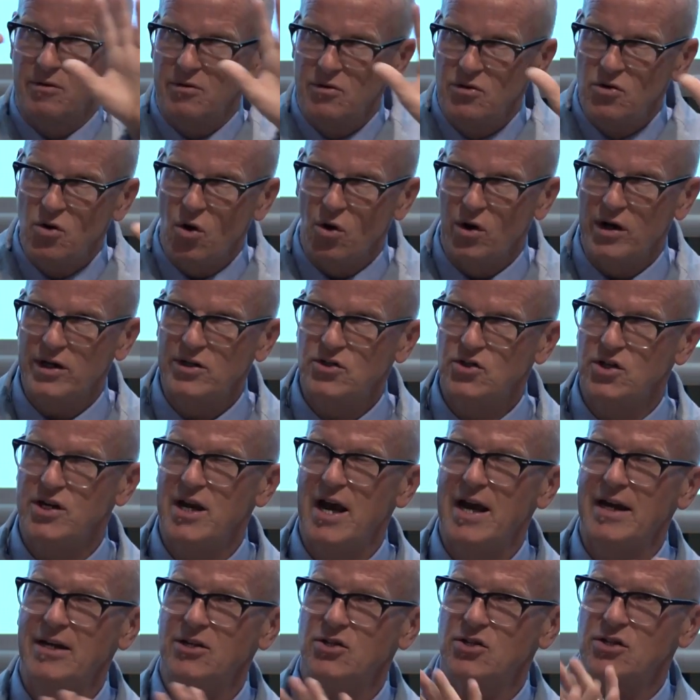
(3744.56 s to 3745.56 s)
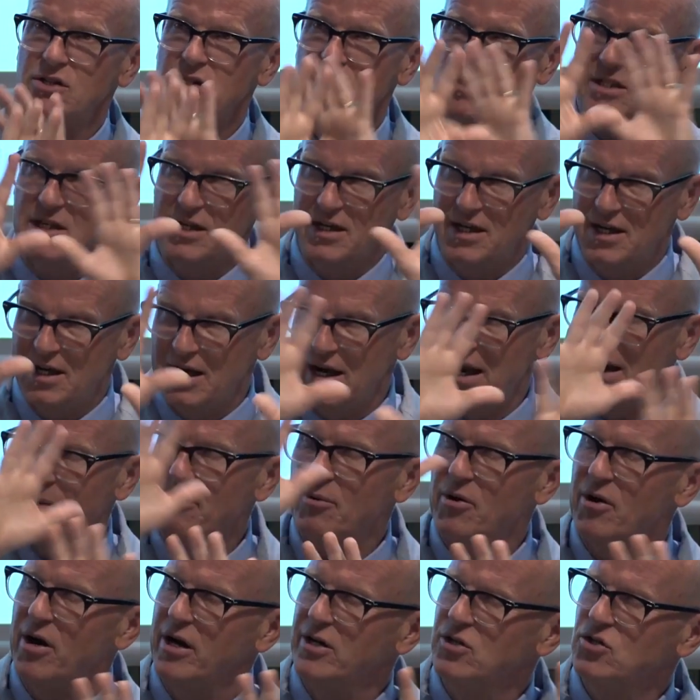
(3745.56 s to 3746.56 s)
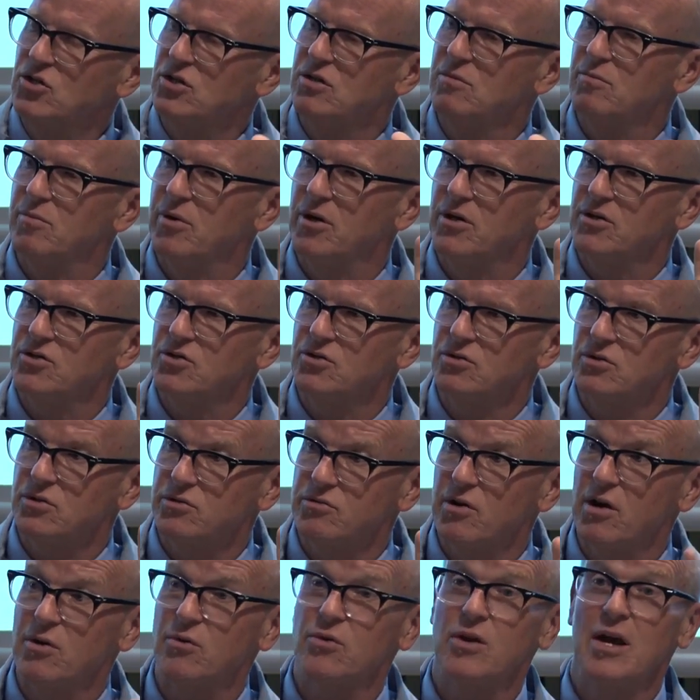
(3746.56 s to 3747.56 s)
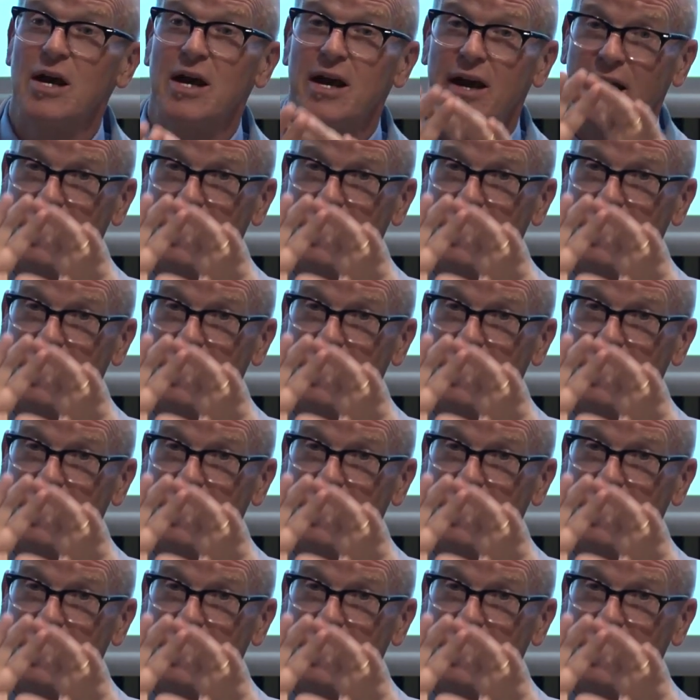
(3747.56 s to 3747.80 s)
knowledge and agency, collaboration and personal growth